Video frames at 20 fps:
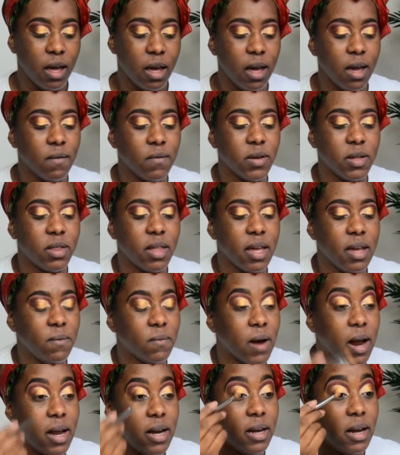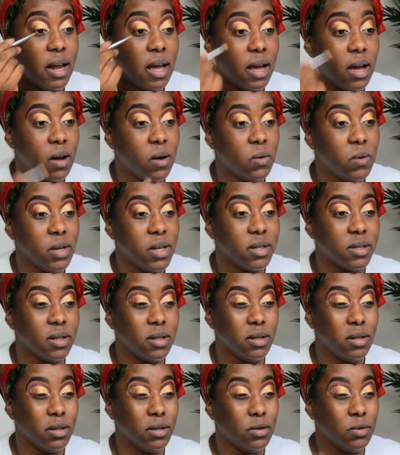everything right now is
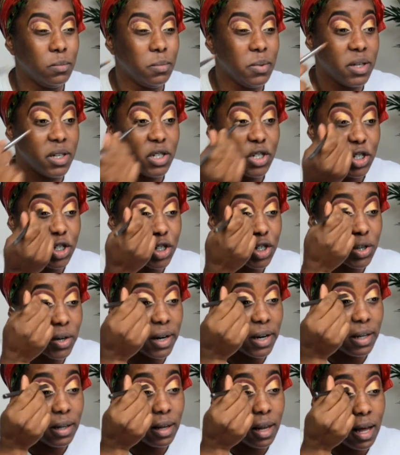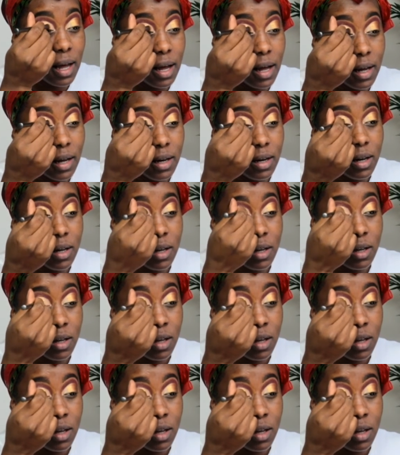a little bit straight lined.